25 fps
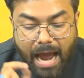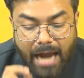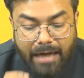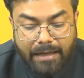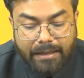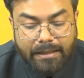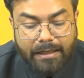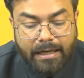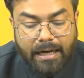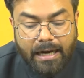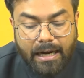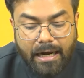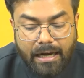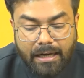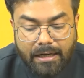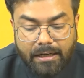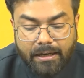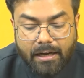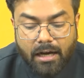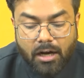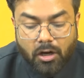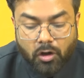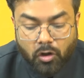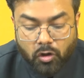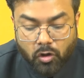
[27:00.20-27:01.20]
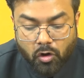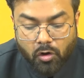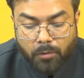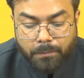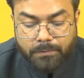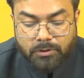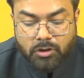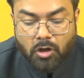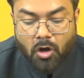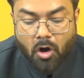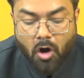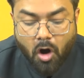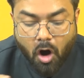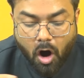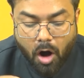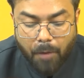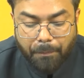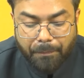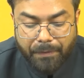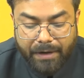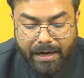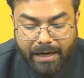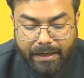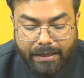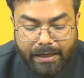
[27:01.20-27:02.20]
anti-India groups
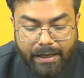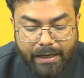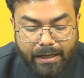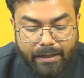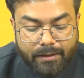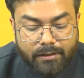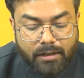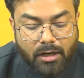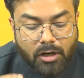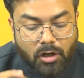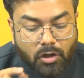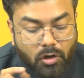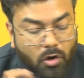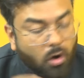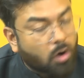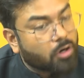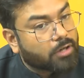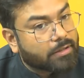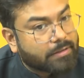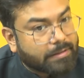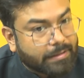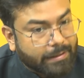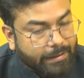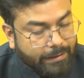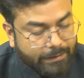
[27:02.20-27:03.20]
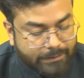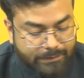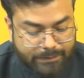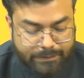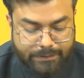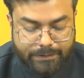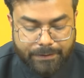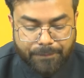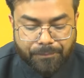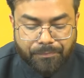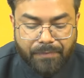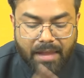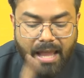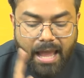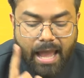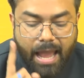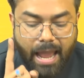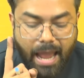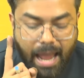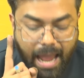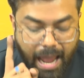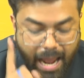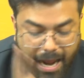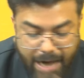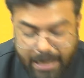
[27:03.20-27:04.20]
operating in the Northeast.
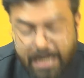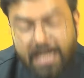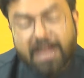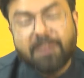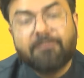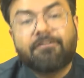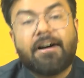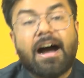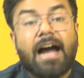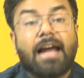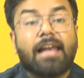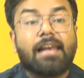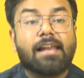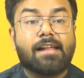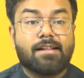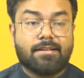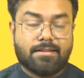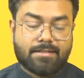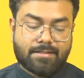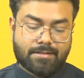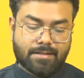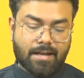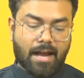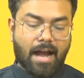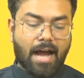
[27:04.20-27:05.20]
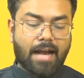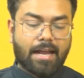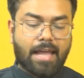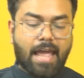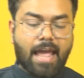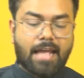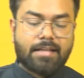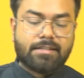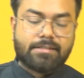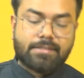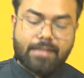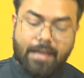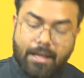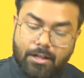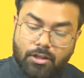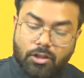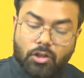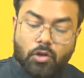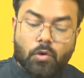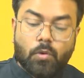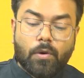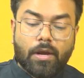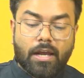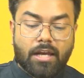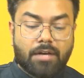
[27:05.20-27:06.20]
Any violence against
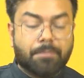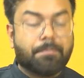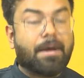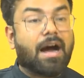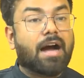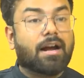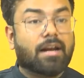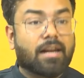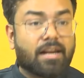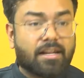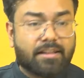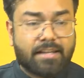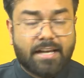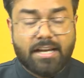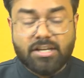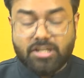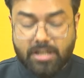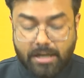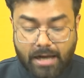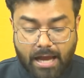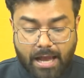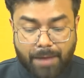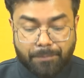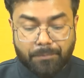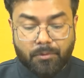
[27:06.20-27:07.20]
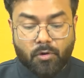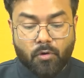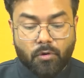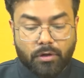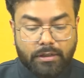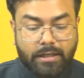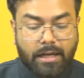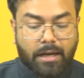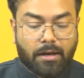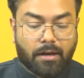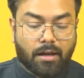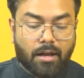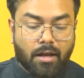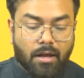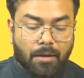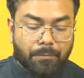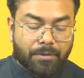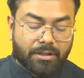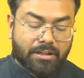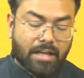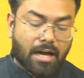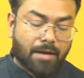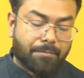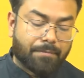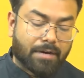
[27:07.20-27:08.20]
Hindu in Bangladesh, and I am quoting
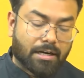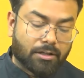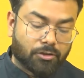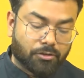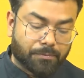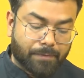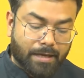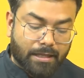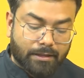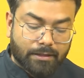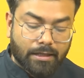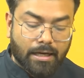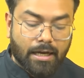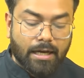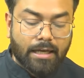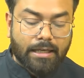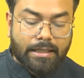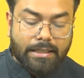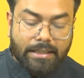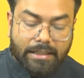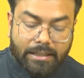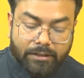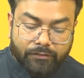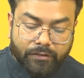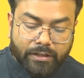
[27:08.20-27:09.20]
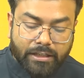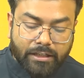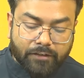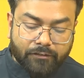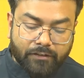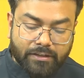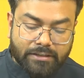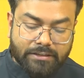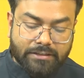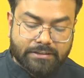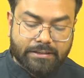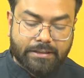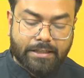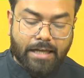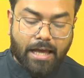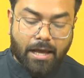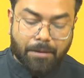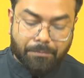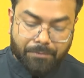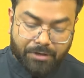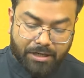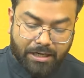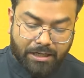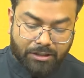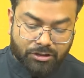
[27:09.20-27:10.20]
Pratap Bhanu Mehta, even if it is an
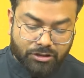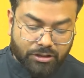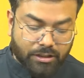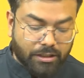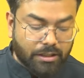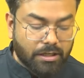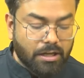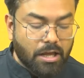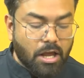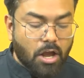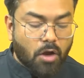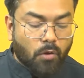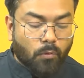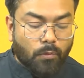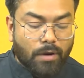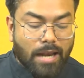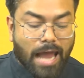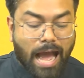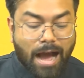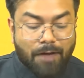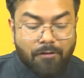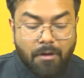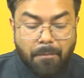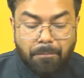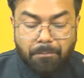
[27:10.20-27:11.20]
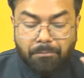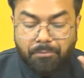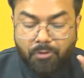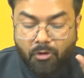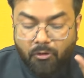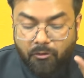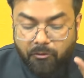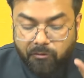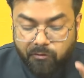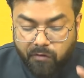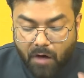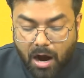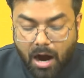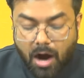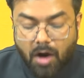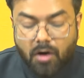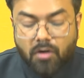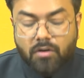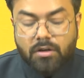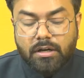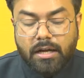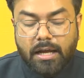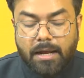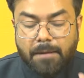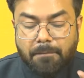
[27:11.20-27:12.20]
aberration, will have a
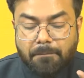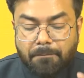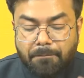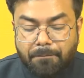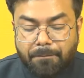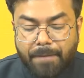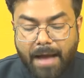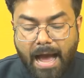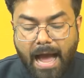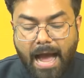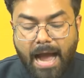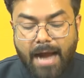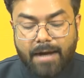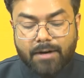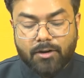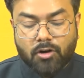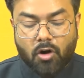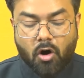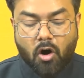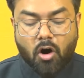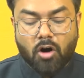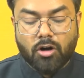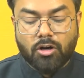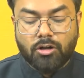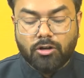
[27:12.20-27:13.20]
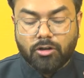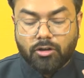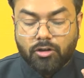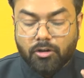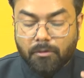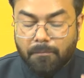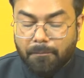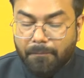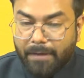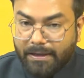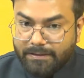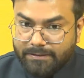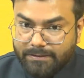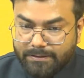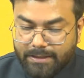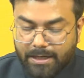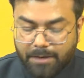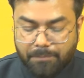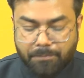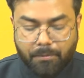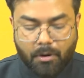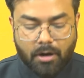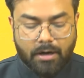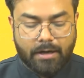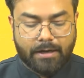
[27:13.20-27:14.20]
profound impact on
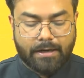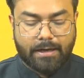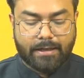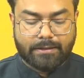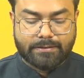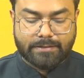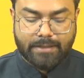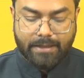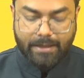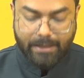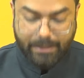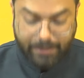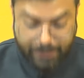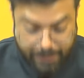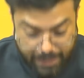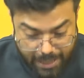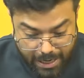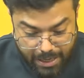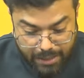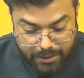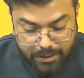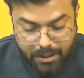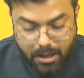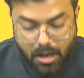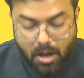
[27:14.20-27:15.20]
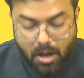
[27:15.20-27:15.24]
domestic politics in India,